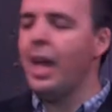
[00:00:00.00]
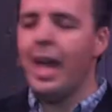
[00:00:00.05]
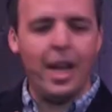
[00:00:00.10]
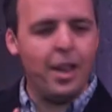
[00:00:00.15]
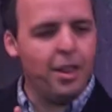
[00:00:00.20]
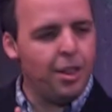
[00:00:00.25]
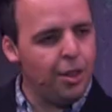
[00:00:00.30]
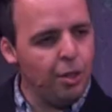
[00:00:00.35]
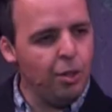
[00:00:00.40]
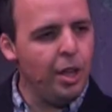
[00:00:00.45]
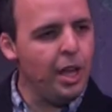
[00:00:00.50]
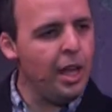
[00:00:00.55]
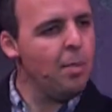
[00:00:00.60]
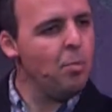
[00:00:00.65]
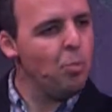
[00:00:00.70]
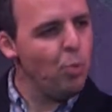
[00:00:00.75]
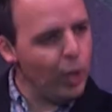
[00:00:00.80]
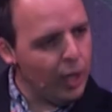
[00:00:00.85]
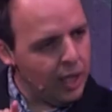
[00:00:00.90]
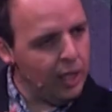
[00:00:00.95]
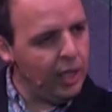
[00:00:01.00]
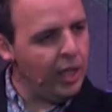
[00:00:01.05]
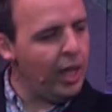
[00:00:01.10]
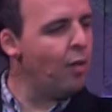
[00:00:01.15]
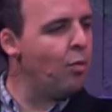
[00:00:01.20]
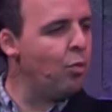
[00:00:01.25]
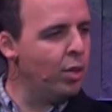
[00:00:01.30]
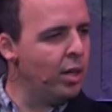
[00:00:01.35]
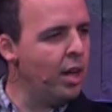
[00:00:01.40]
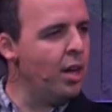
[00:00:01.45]
And through him, we can
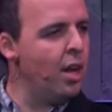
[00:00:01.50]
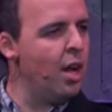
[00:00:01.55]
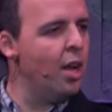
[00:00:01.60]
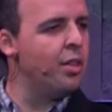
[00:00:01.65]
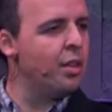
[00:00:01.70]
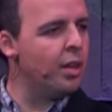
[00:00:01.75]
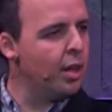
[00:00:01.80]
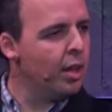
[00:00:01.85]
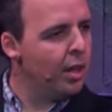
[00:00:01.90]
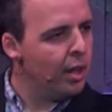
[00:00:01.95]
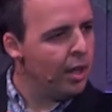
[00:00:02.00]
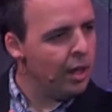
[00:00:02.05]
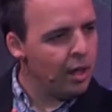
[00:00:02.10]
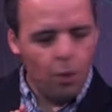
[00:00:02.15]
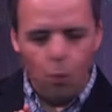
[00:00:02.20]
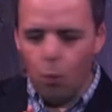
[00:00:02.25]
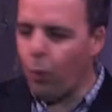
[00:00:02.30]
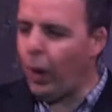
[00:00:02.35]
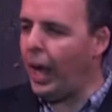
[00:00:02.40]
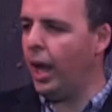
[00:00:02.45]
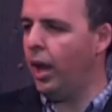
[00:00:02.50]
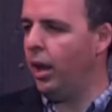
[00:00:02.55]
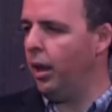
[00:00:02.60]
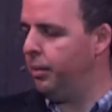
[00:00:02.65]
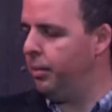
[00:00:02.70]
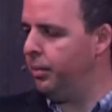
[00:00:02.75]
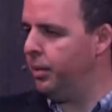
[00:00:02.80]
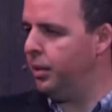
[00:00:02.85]
love one another well.